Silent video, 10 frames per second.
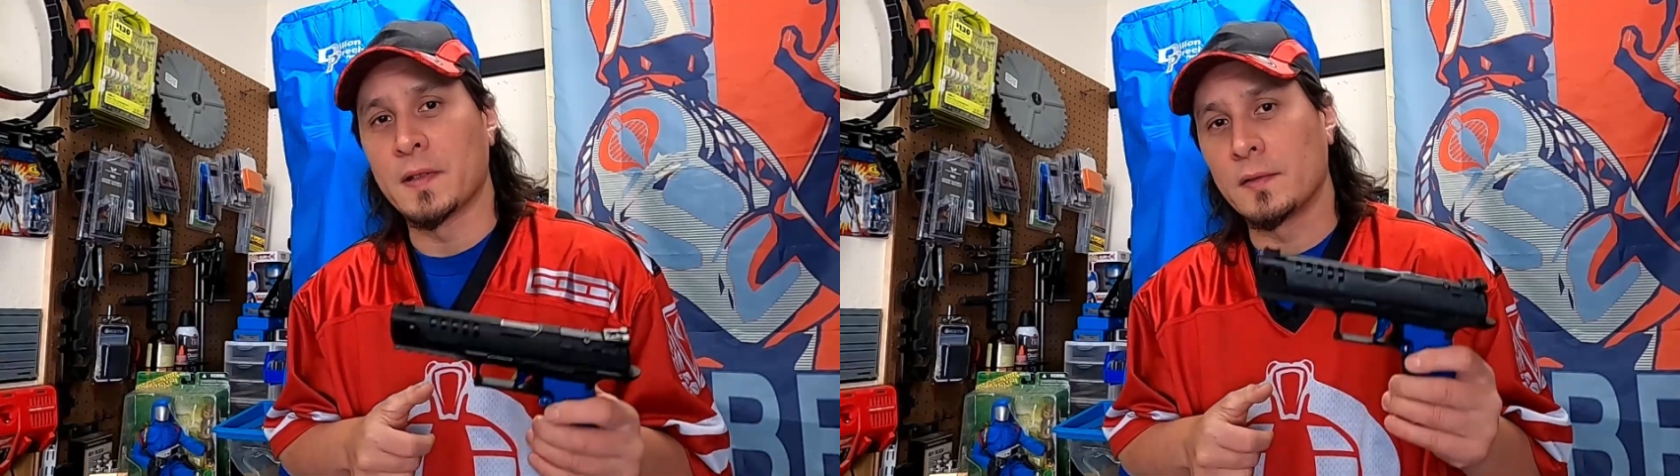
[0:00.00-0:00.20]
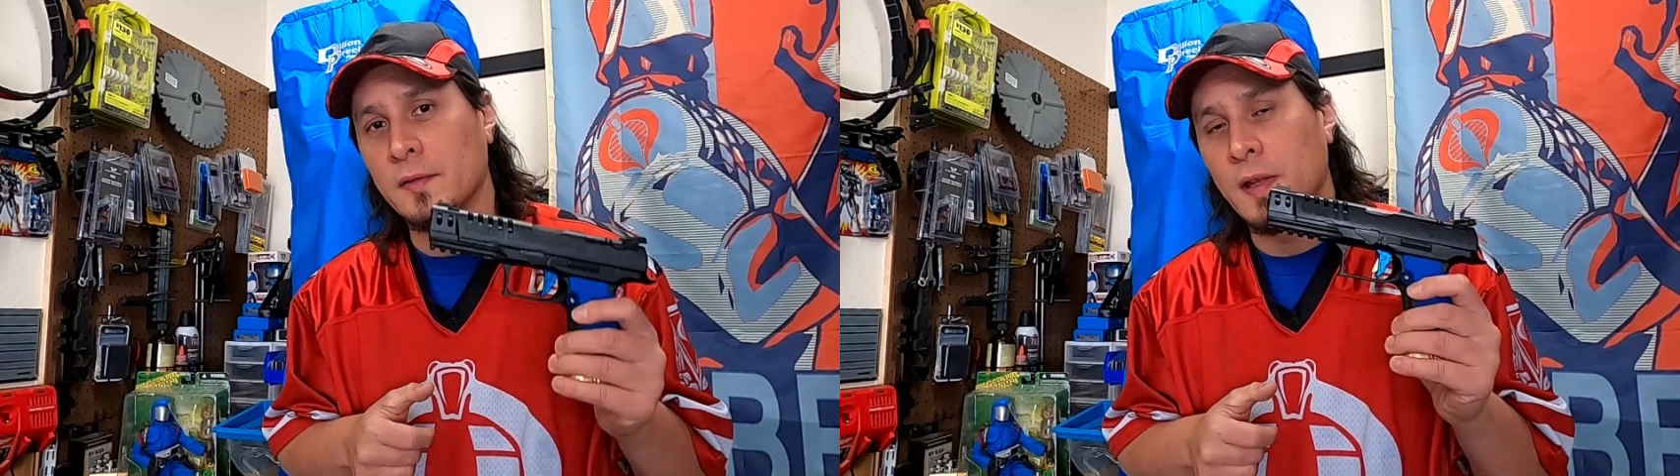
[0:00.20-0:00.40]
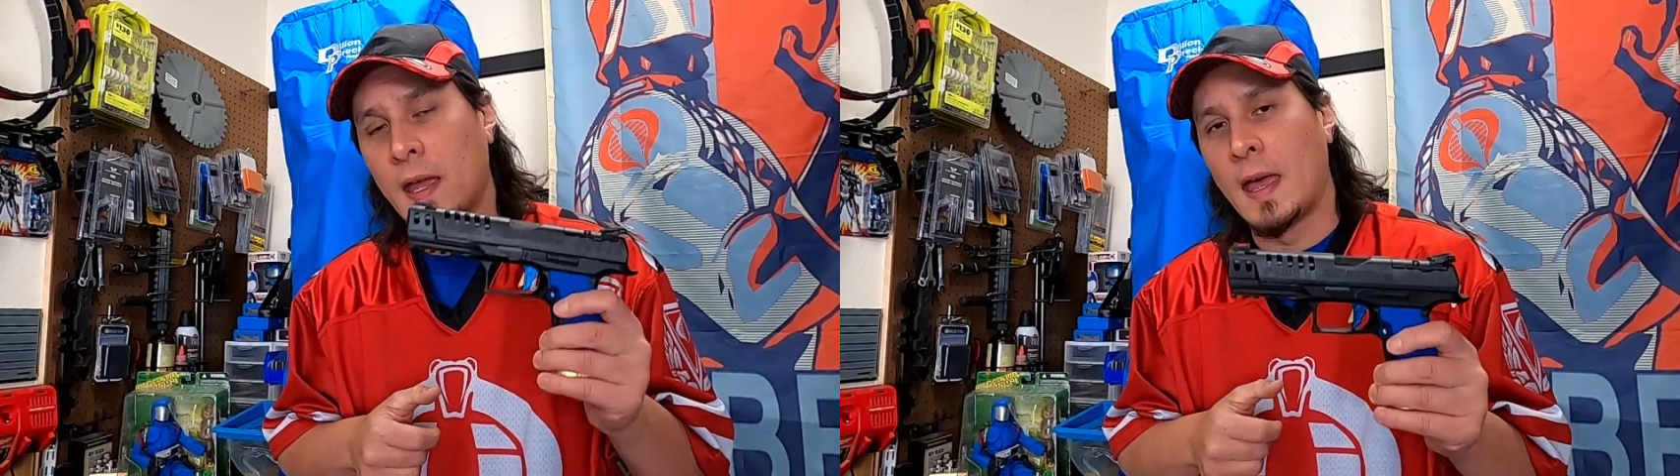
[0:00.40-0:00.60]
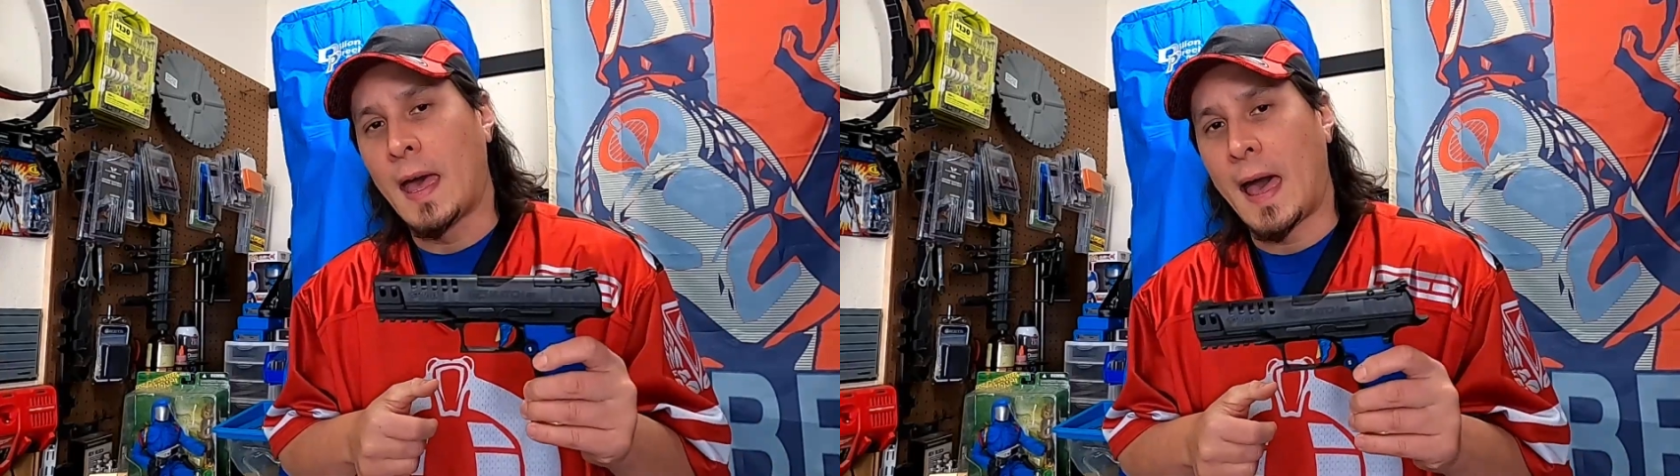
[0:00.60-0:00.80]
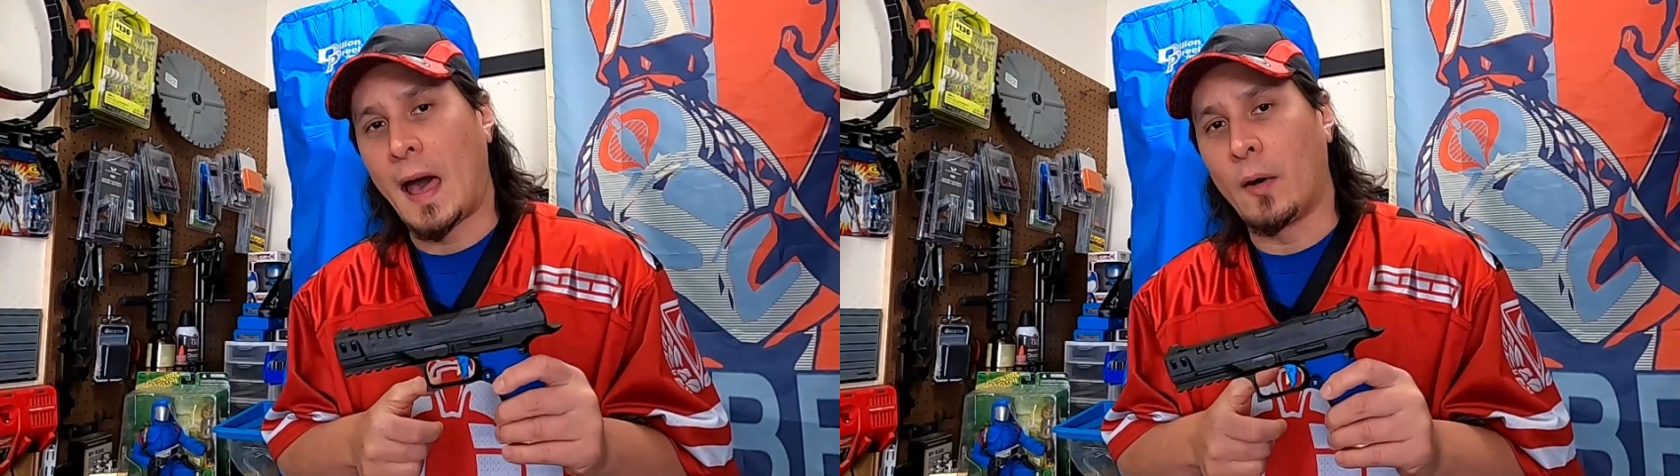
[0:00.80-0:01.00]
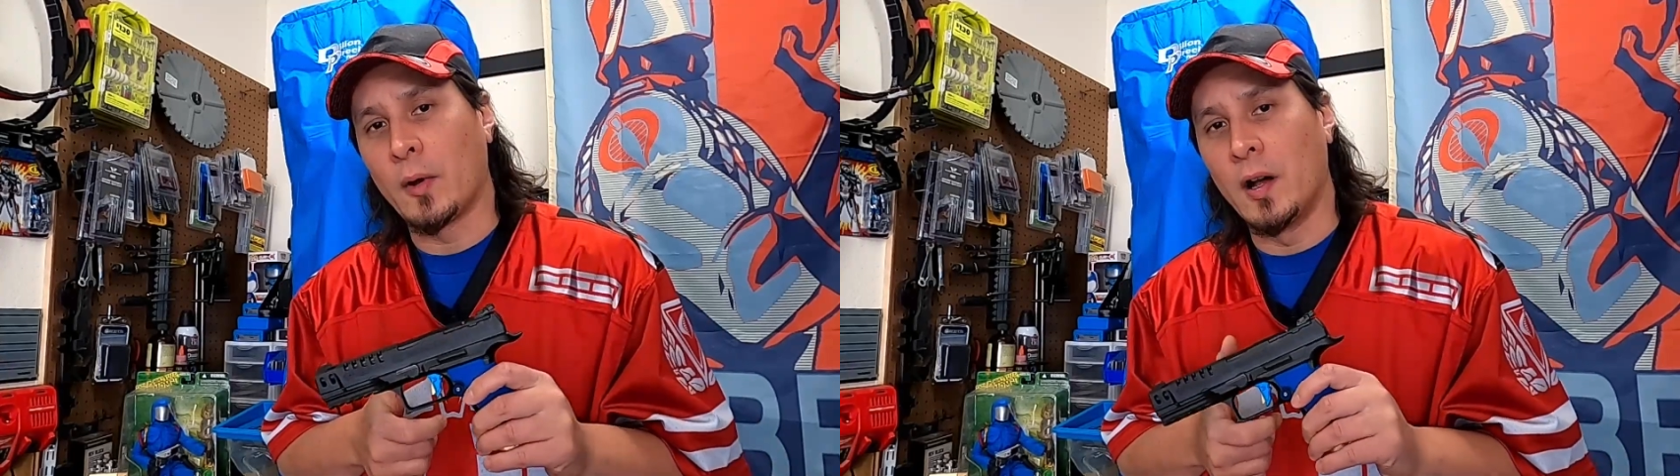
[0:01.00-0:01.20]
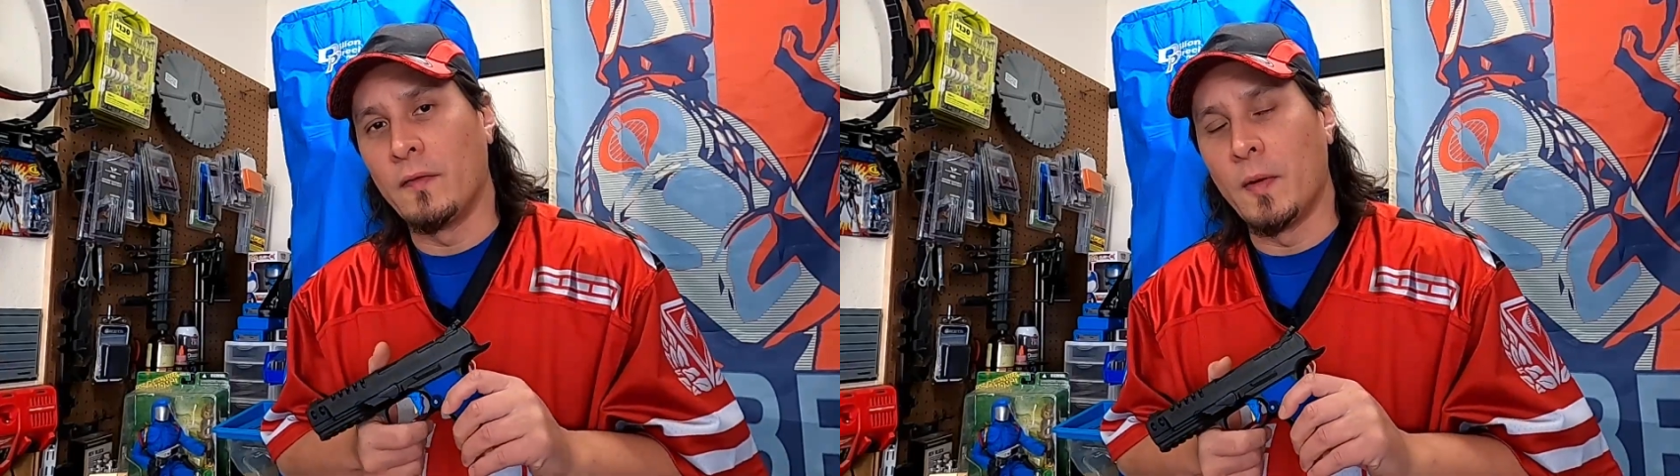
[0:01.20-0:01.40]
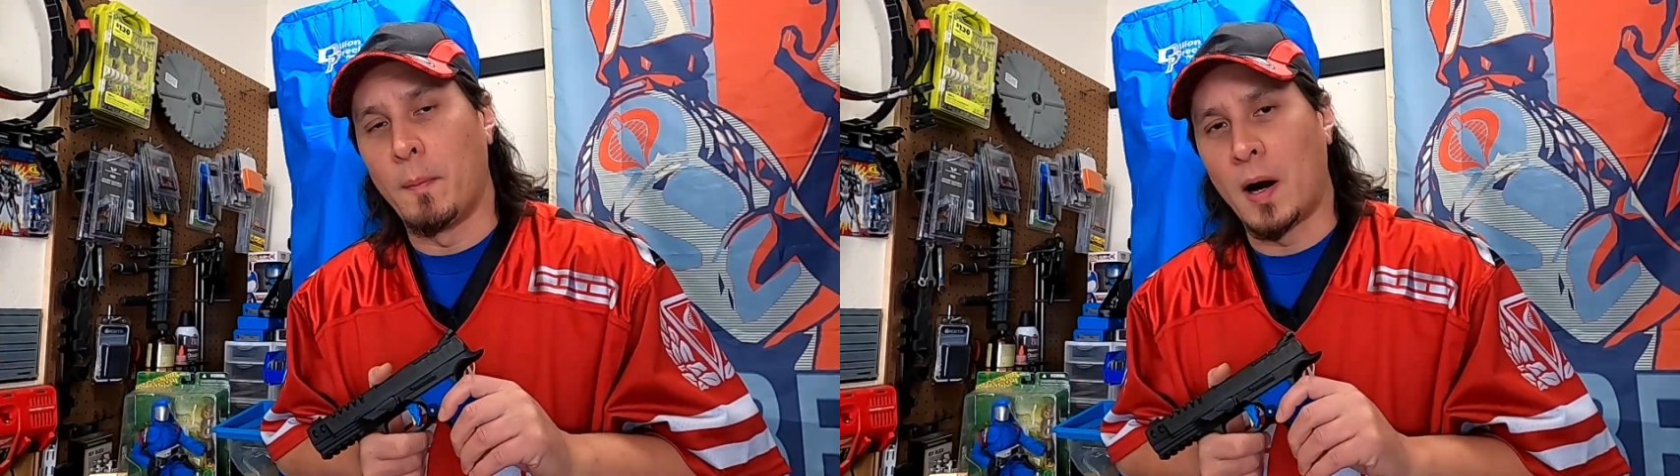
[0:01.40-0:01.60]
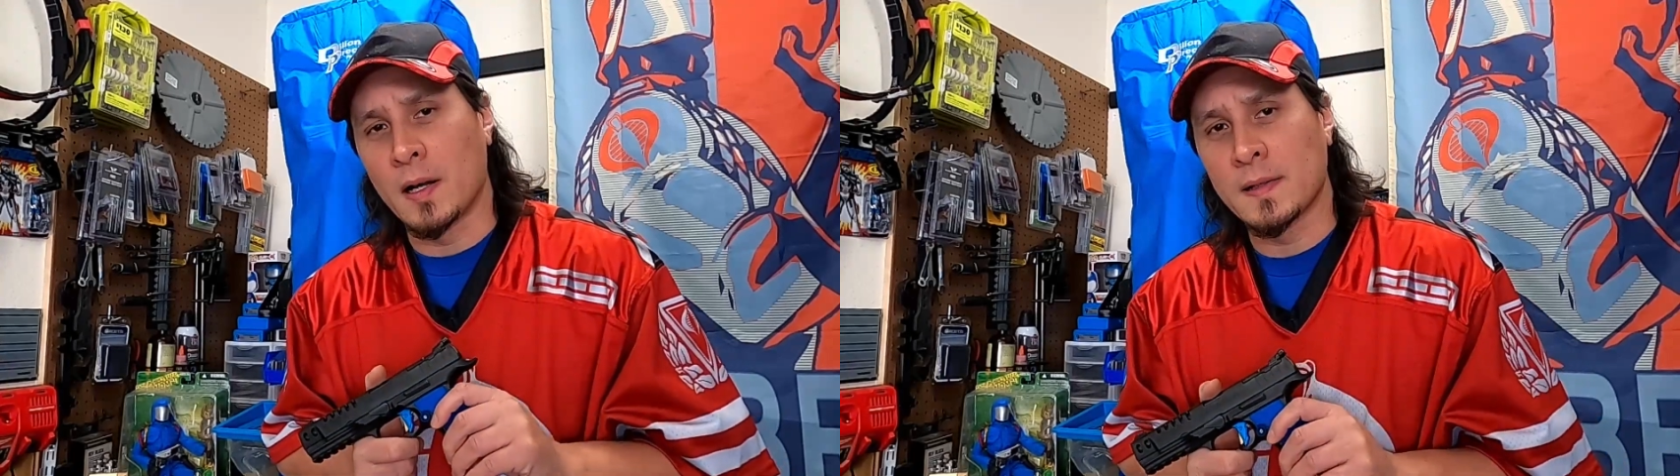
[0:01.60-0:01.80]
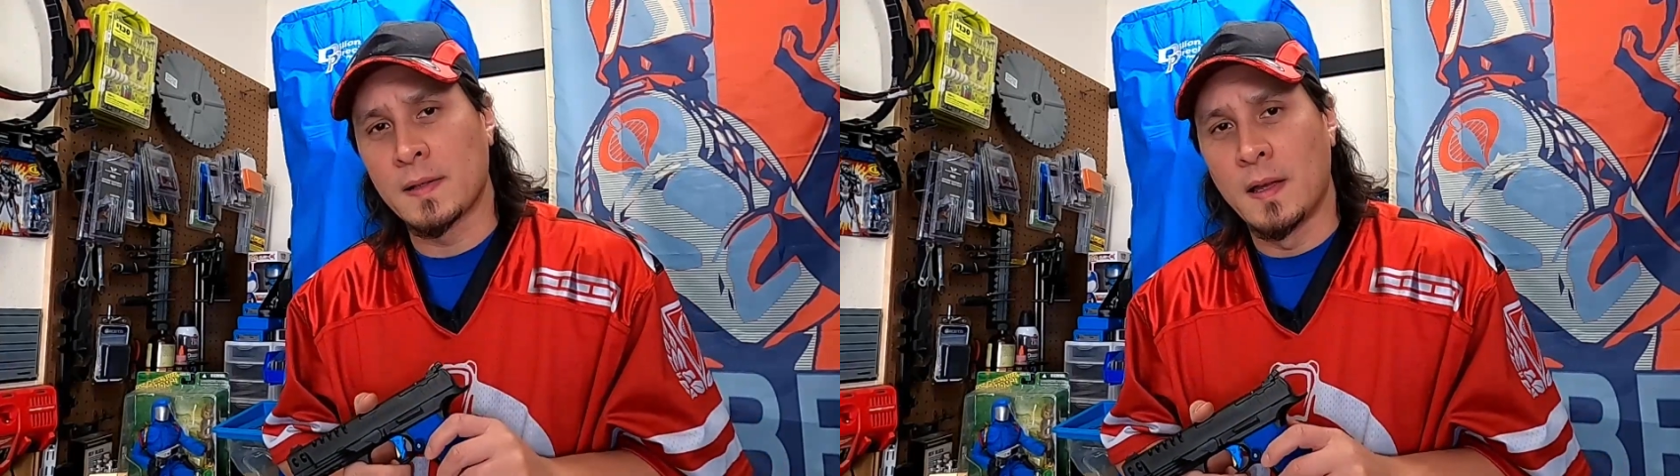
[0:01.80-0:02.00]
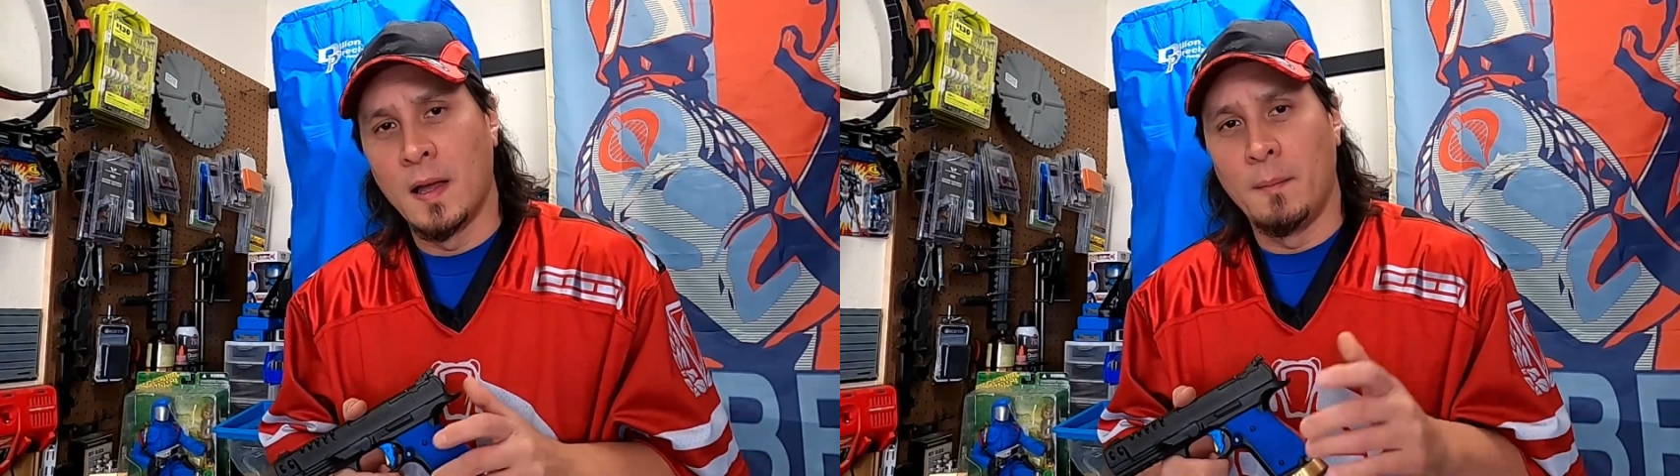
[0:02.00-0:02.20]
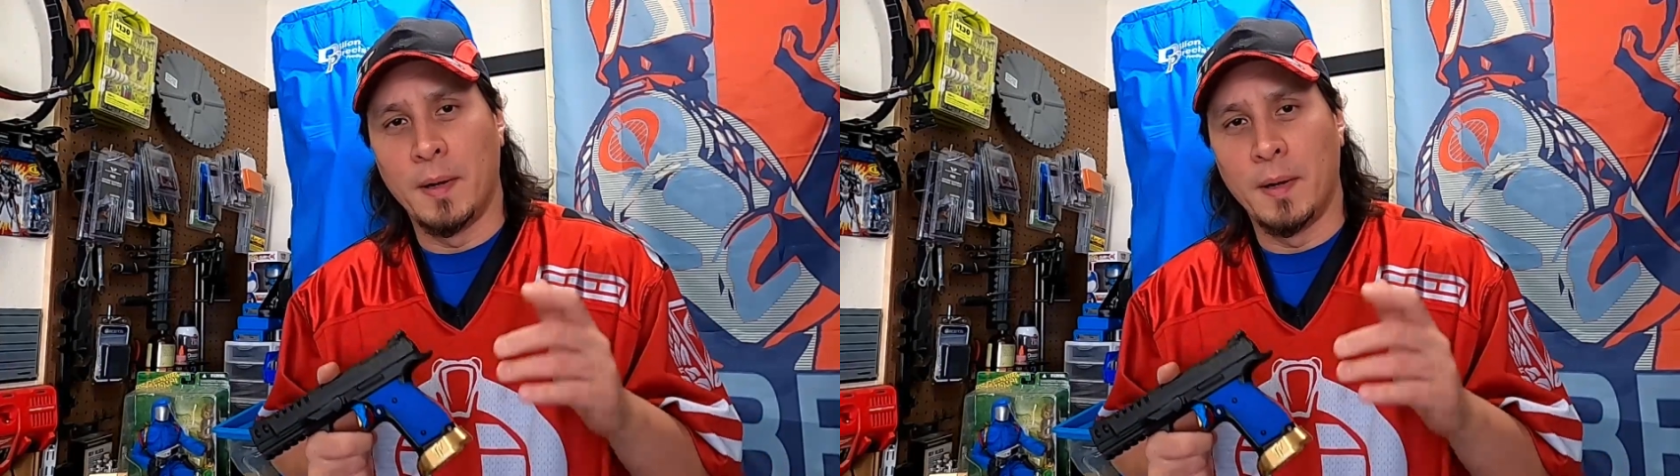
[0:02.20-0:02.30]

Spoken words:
pistols out of the box,